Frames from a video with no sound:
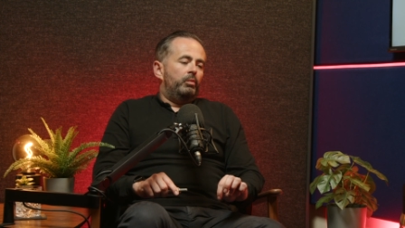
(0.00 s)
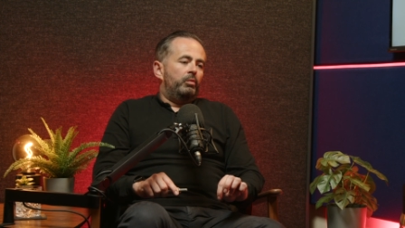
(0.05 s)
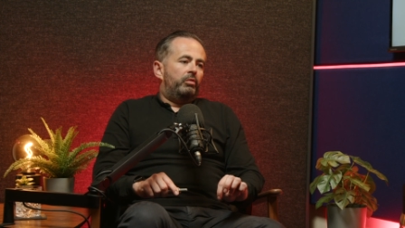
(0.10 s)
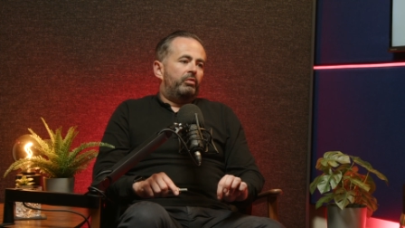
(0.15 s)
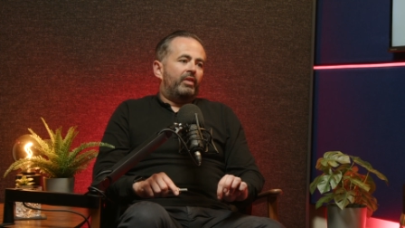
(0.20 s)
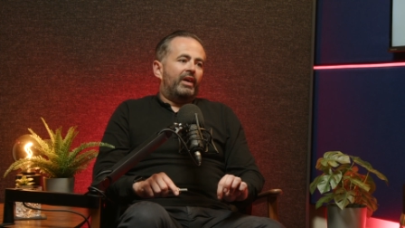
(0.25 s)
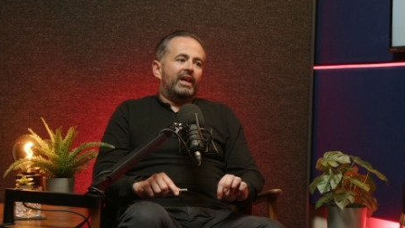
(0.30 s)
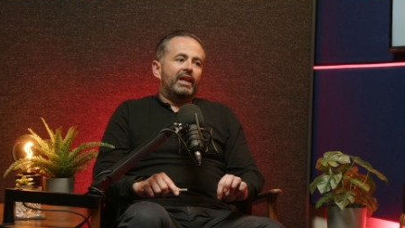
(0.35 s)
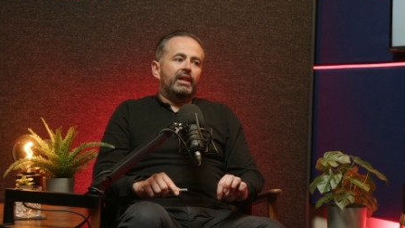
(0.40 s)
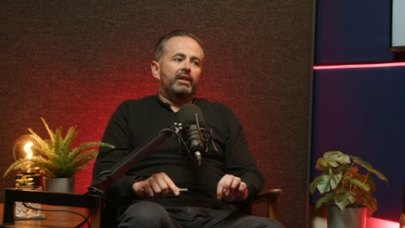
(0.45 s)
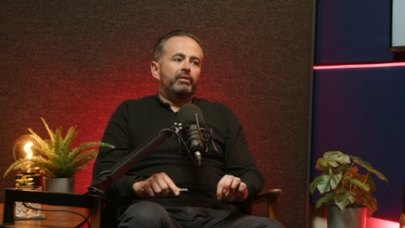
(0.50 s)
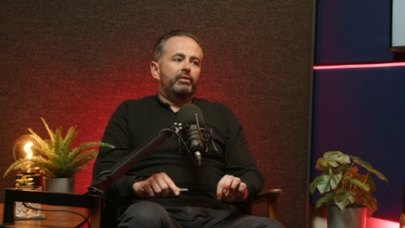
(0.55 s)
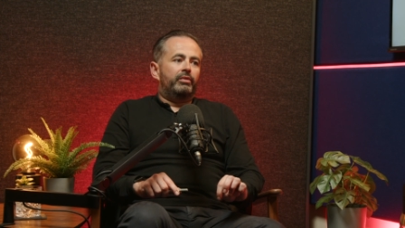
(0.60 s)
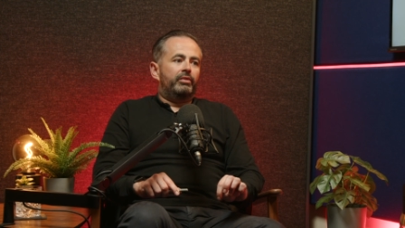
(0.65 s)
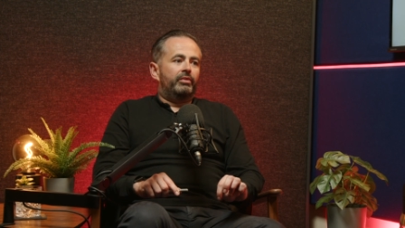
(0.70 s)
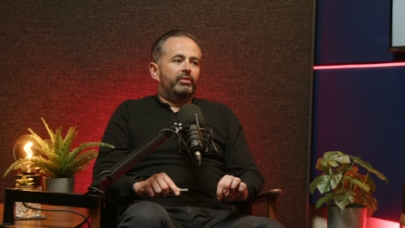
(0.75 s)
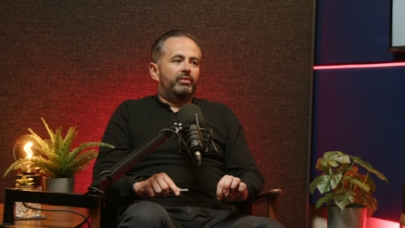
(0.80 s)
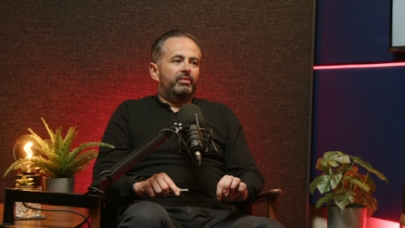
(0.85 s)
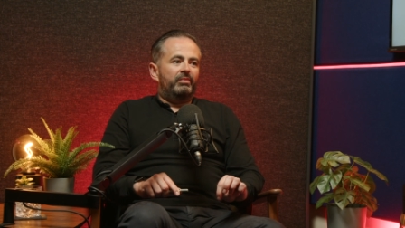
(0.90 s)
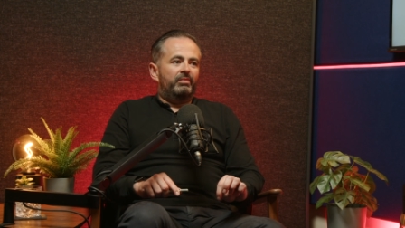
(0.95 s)

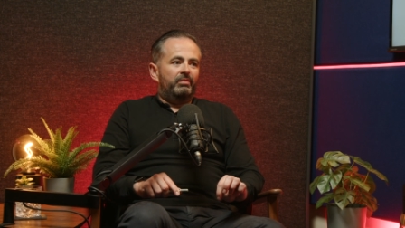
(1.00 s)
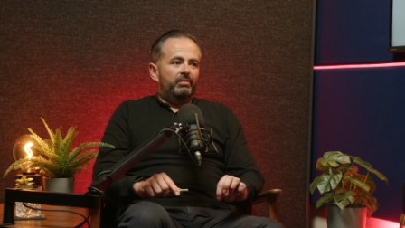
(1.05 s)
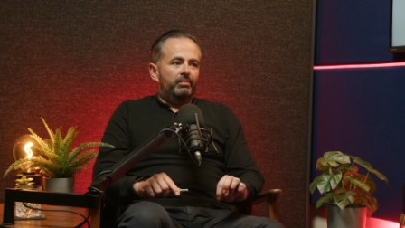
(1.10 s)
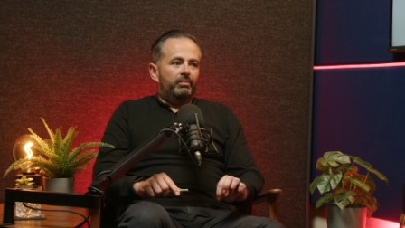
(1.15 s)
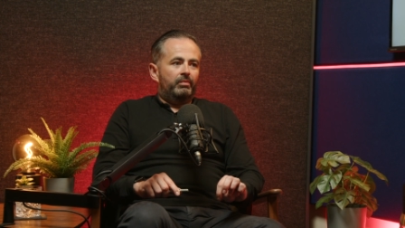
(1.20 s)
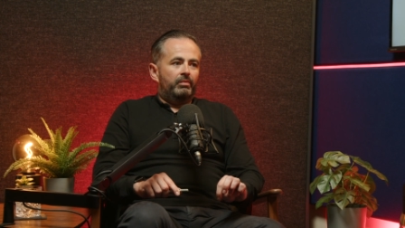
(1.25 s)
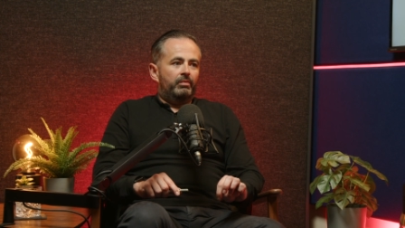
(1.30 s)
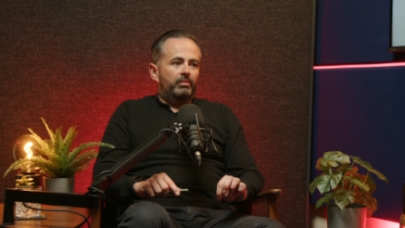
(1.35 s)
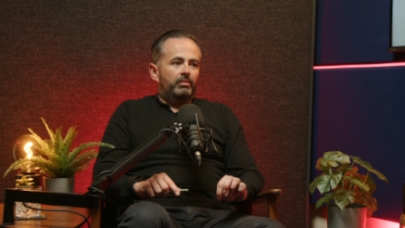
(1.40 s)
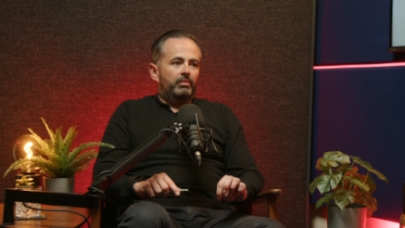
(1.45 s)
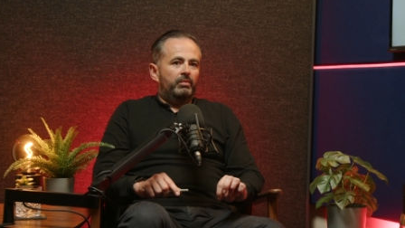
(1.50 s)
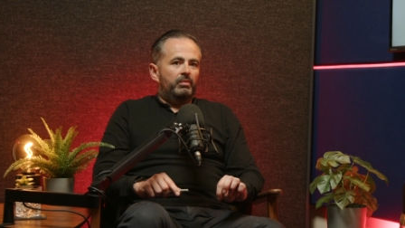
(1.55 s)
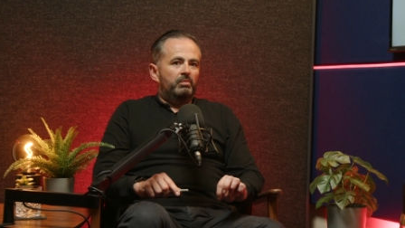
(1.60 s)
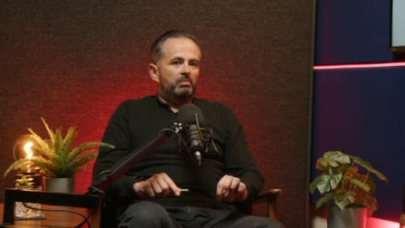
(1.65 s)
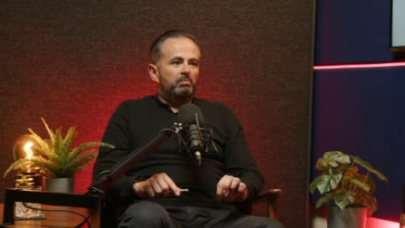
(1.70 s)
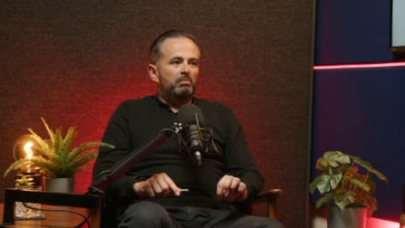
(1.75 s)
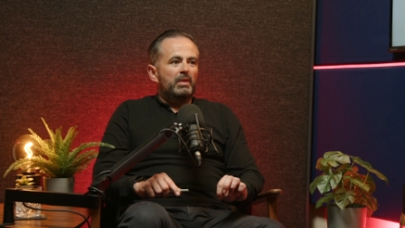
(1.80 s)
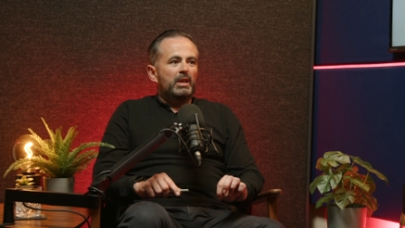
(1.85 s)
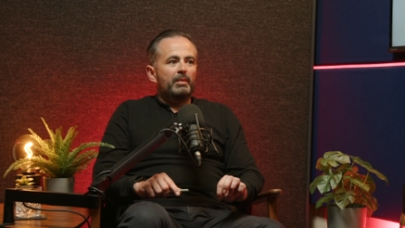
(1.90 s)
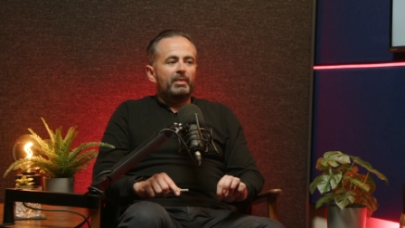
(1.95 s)
5,
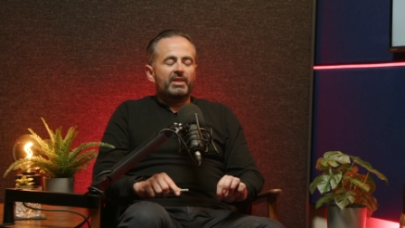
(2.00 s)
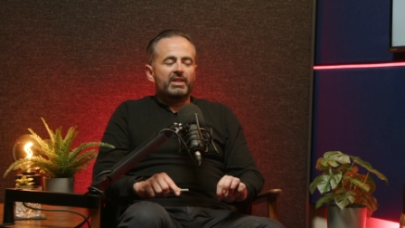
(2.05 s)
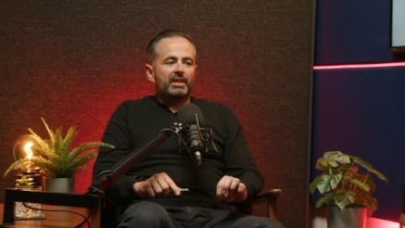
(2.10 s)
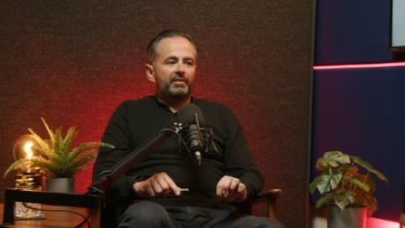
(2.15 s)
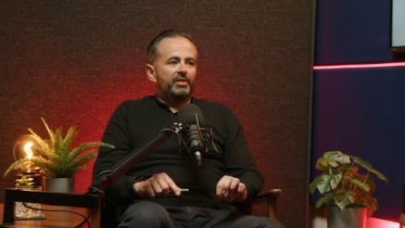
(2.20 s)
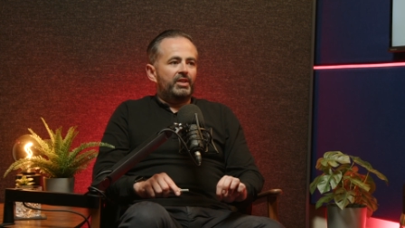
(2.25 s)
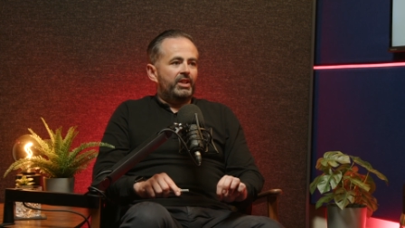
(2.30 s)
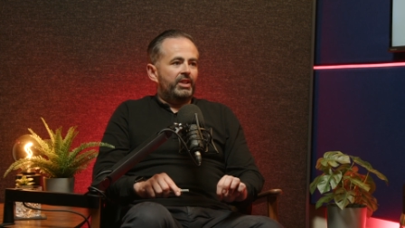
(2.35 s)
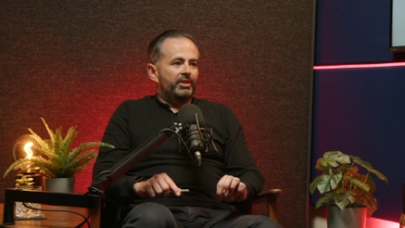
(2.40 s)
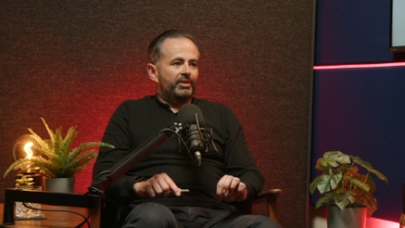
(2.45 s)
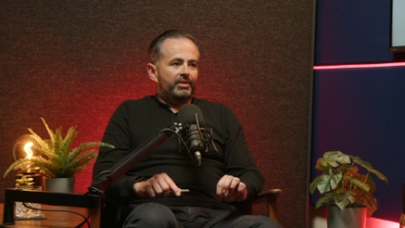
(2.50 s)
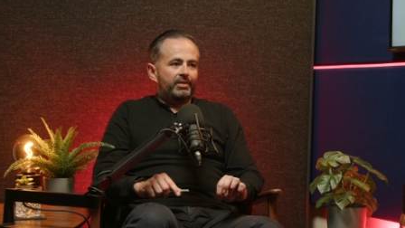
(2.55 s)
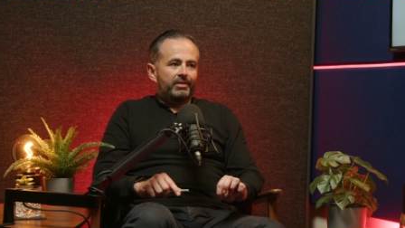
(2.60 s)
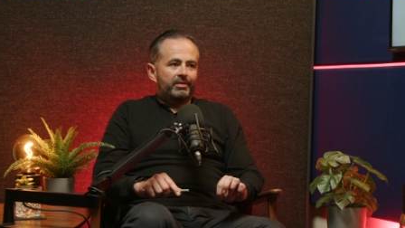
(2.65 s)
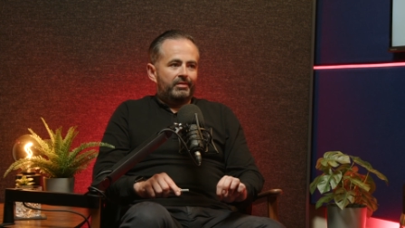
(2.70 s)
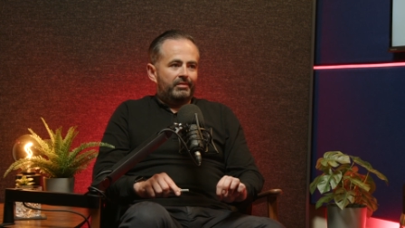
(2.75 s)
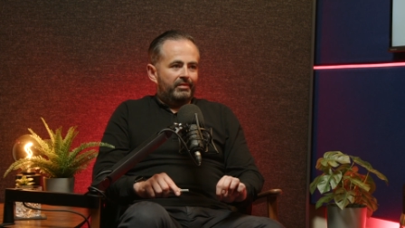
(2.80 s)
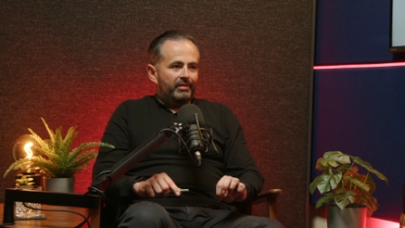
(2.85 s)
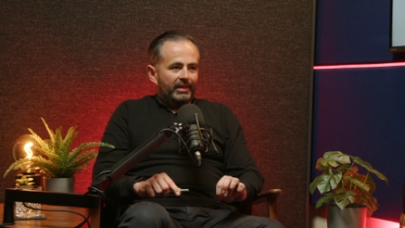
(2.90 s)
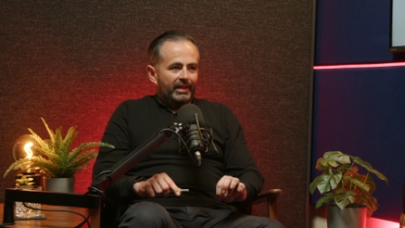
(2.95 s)
maybe 7 years.